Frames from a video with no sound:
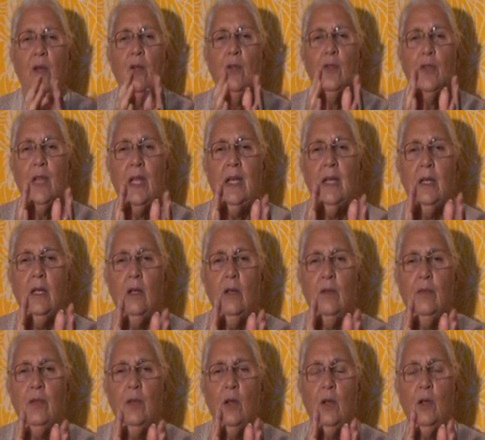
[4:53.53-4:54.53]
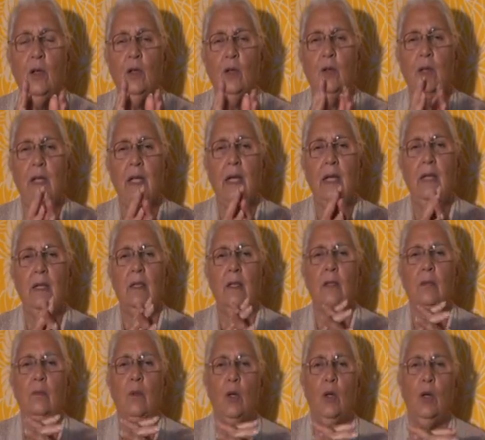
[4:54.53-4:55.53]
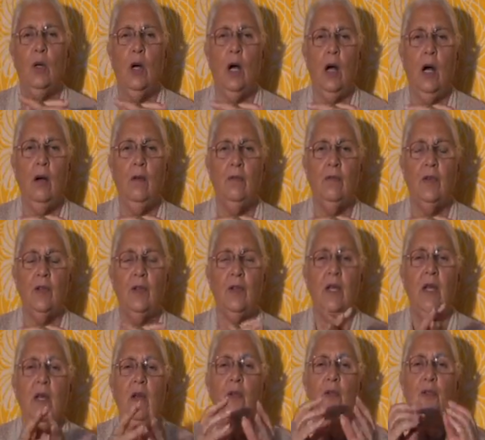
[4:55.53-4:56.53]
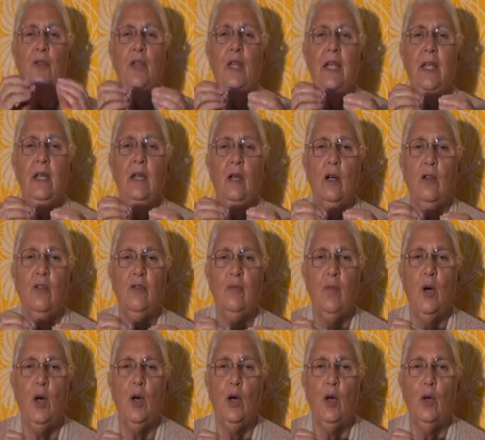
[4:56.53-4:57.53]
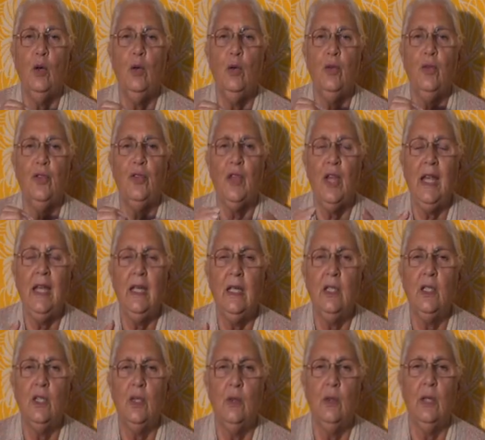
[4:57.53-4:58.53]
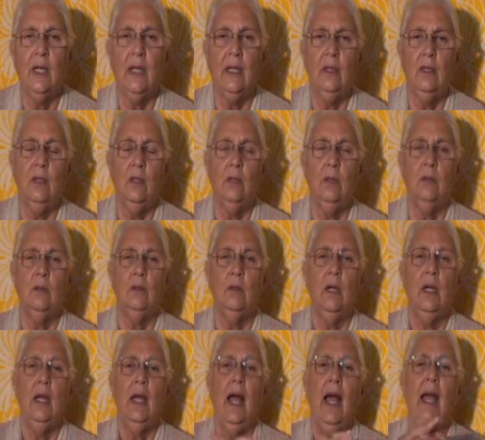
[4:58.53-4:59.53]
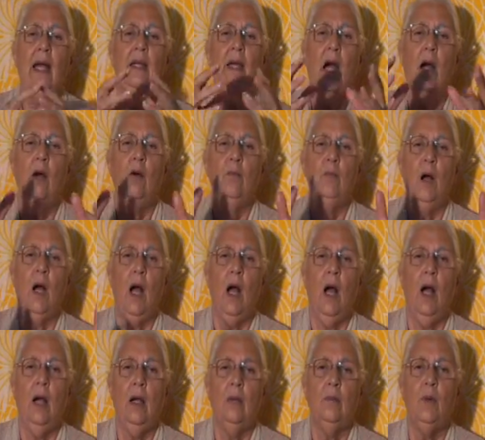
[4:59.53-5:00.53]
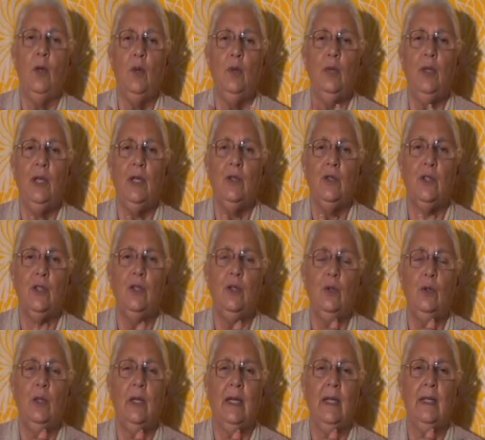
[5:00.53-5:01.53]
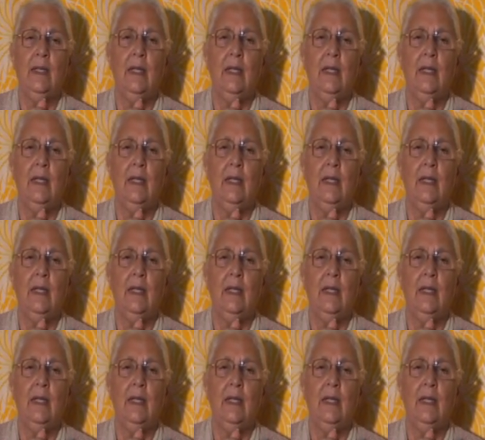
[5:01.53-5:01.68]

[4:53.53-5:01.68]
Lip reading: Think of your Creator more often. Think of more good things you can do, and how harmonious you can